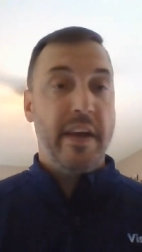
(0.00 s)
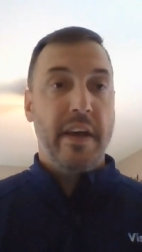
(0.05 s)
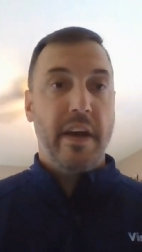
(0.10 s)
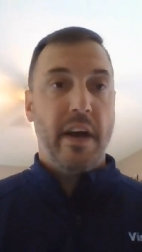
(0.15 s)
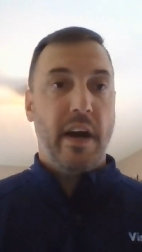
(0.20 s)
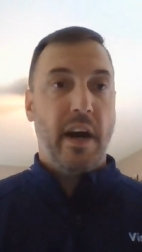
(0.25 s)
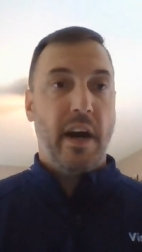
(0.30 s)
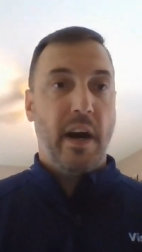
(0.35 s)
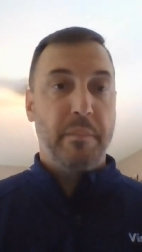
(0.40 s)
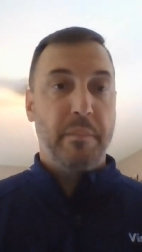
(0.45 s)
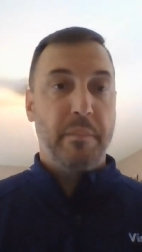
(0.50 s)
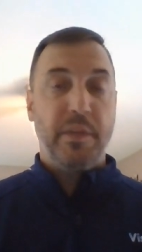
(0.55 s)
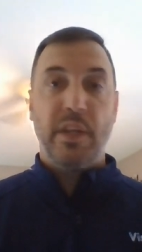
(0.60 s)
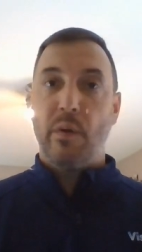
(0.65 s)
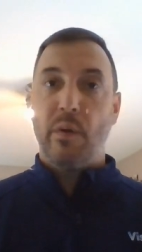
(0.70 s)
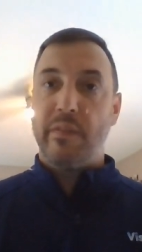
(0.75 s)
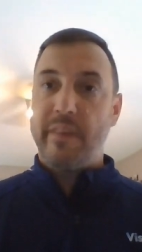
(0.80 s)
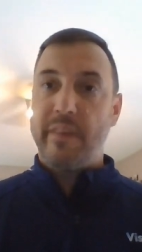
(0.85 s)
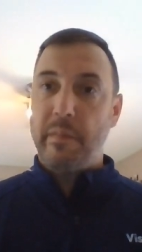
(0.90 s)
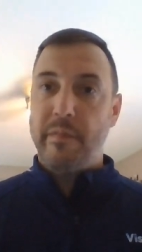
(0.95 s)
um, you
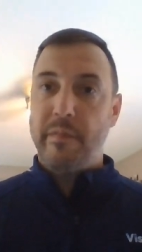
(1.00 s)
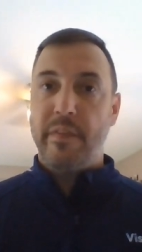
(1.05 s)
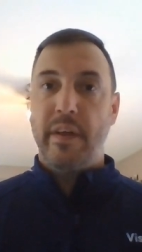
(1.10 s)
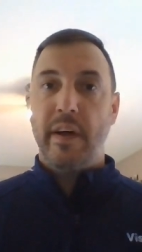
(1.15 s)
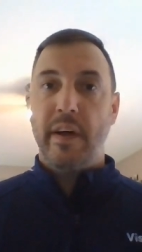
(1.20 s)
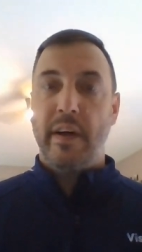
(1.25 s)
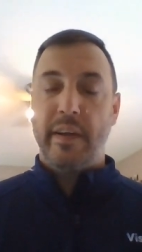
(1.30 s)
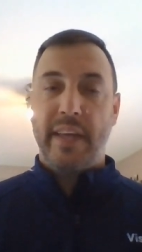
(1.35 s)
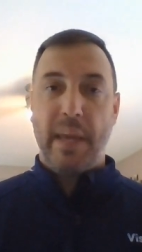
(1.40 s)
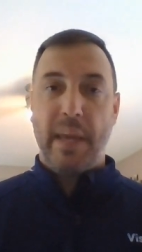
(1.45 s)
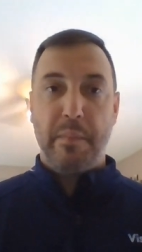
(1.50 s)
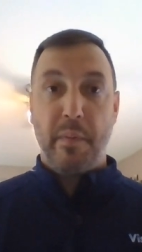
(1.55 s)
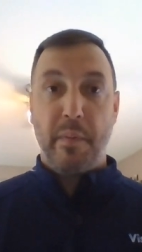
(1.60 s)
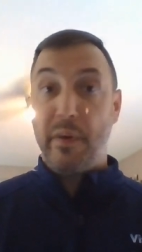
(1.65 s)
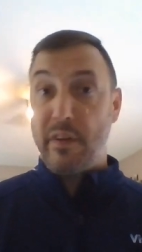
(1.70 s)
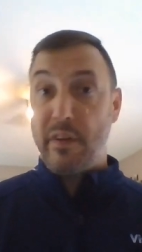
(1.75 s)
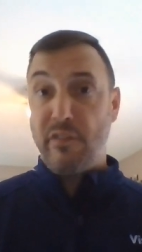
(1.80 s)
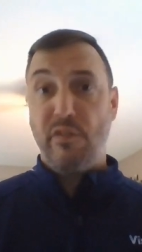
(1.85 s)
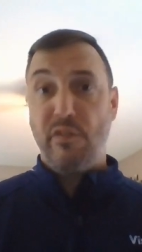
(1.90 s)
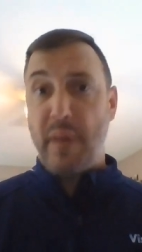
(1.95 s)
know, some of the
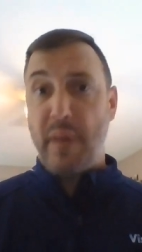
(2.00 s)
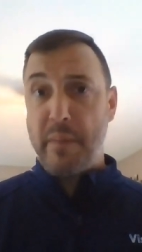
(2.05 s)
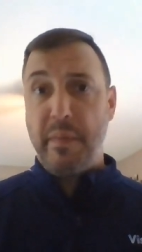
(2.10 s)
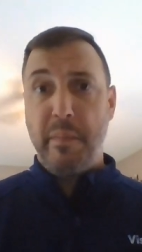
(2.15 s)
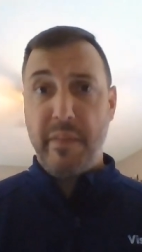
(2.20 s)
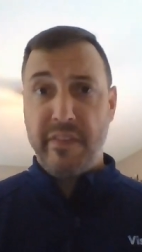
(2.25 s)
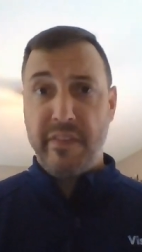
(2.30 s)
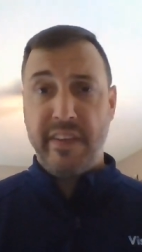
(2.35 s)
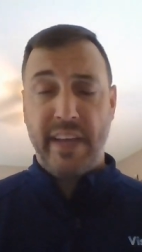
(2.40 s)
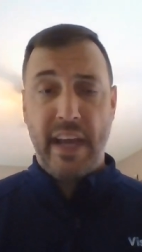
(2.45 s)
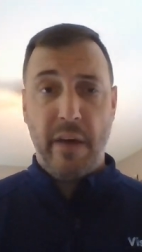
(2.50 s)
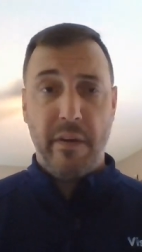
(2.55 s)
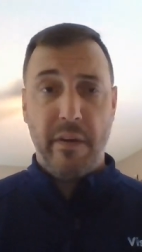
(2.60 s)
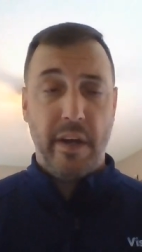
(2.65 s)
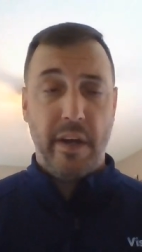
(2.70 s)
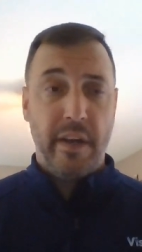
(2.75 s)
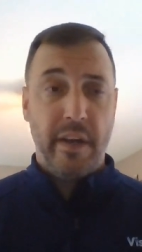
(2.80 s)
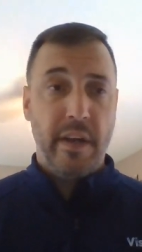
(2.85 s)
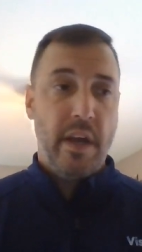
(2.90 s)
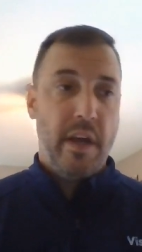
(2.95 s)
capabilities you might be missing out
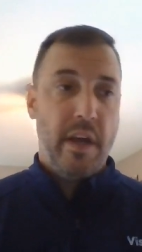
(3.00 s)
on.